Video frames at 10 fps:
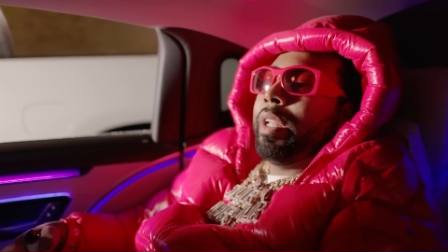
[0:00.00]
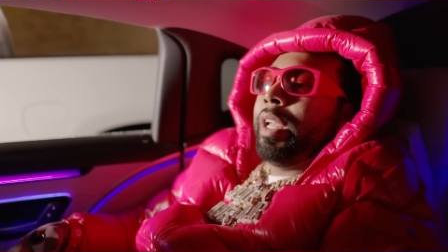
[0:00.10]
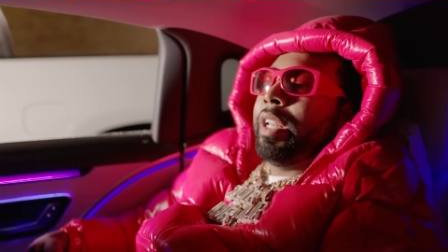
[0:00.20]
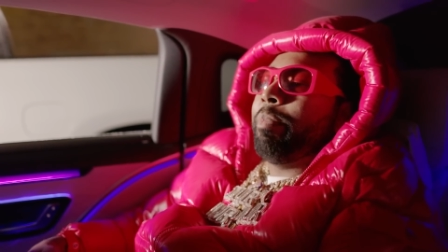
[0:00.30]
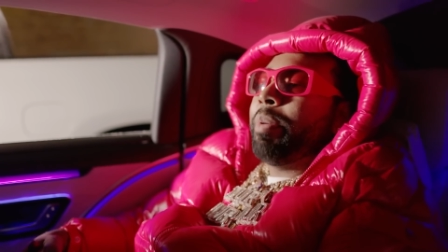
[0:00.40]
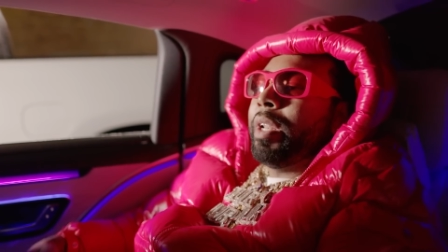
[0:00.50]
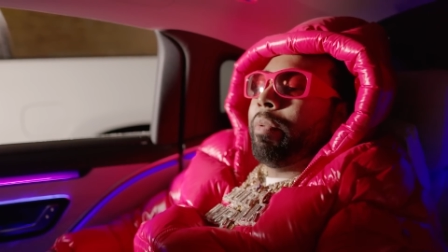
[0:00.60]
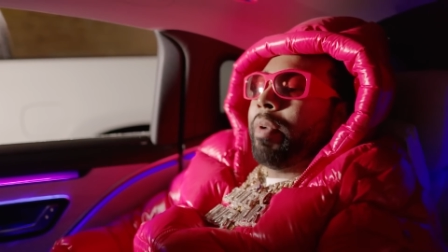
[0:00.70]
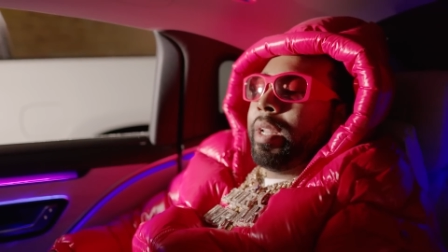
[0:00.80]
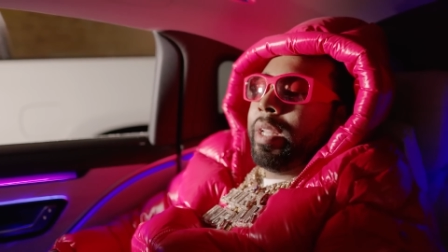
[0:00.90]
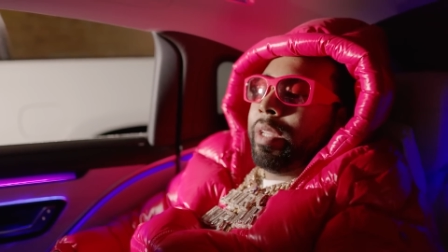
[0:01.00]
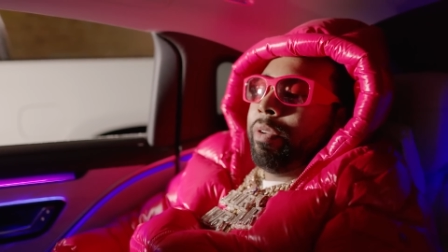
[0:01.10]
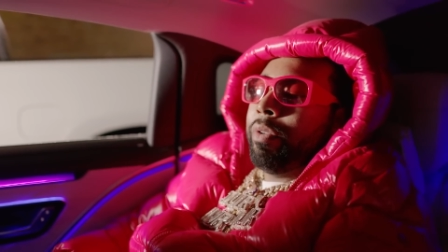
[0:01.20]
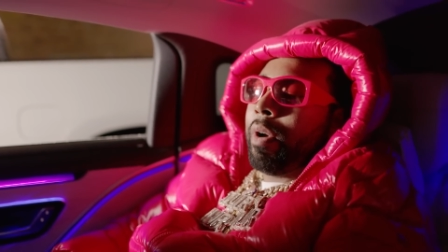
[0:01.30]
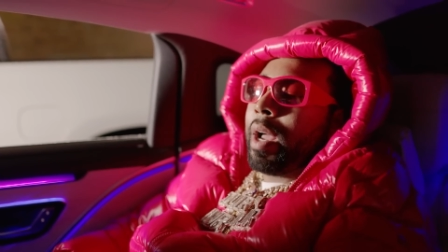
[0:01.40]
independent way, then
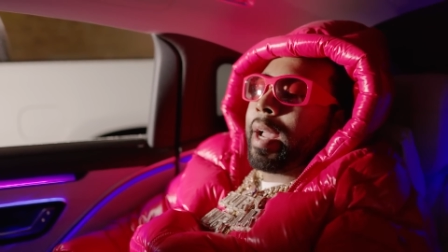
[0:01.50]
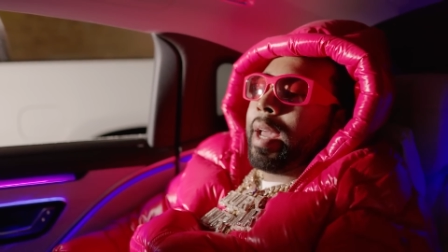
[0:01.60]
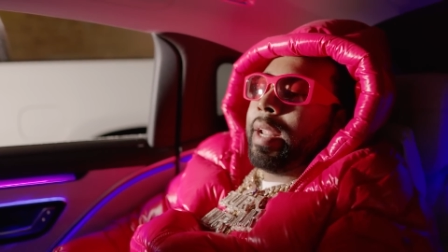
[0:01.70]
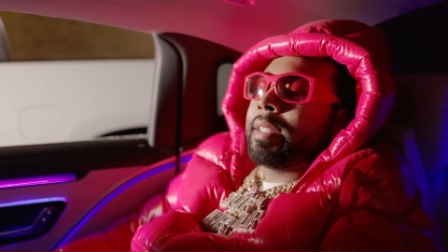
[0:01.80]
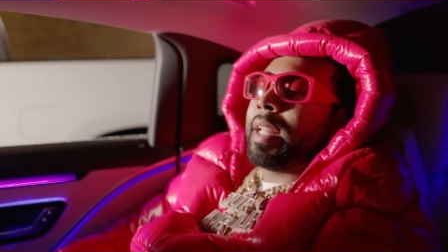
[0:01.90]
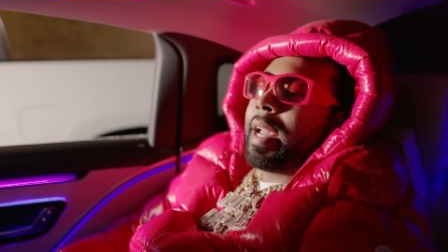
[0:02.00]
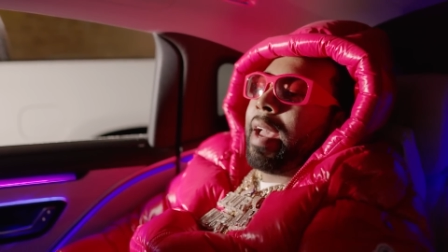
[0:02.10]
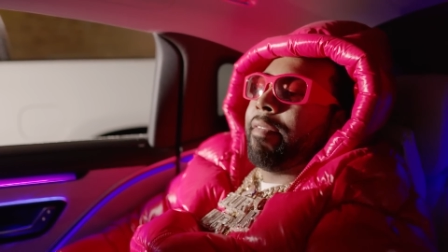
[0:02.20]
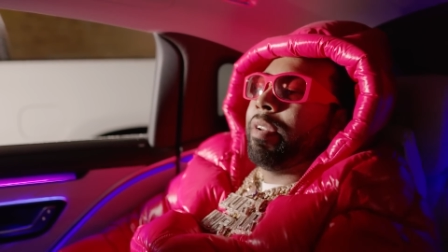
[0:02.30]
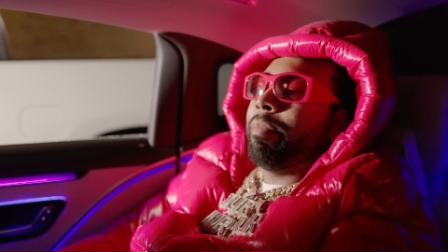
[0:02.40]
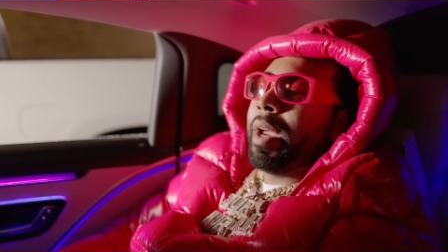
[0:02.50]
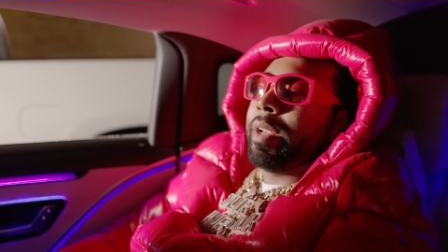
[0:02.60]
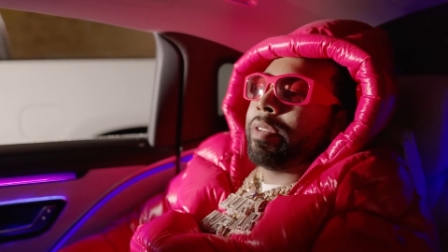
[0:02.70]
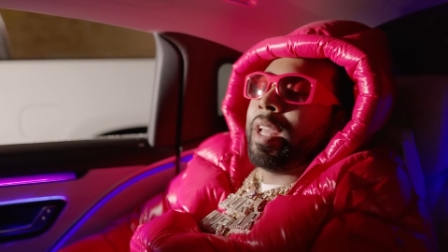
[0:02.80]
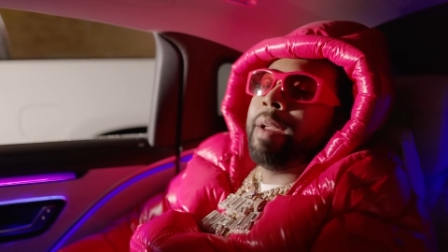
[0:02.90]
you know I got that's like having a
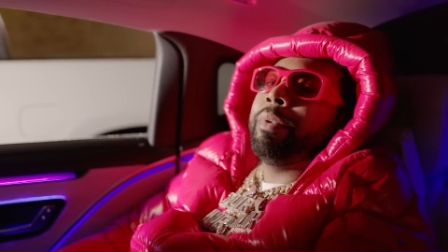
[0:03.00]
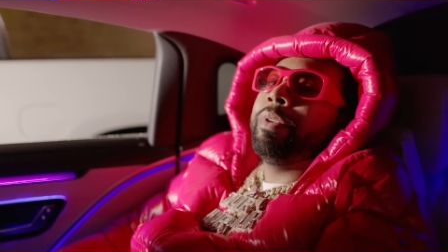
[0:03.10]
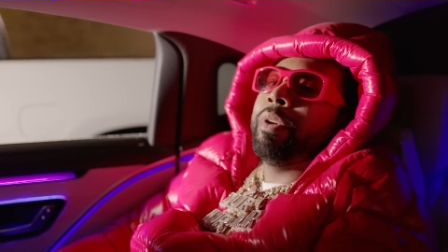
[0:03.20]
major label.